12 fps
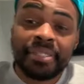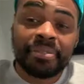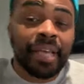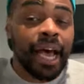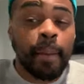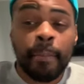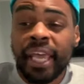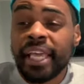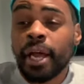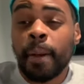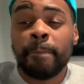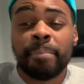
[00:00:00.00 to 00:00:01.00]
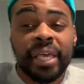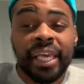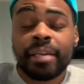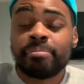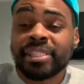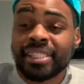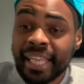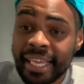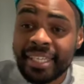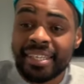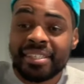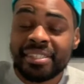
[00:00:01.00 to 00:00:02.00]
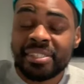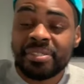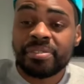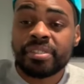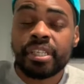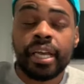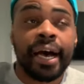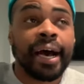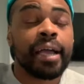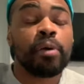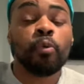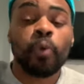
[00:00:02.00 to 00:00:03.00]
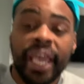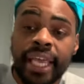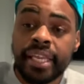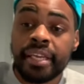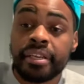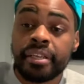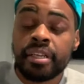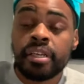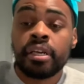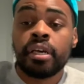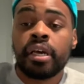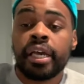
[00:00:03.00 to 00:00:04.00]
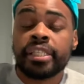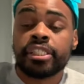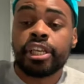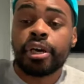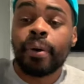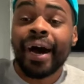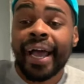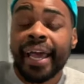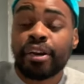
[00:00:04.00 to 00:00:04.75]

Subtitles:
I made a big mistake. I waited until I had a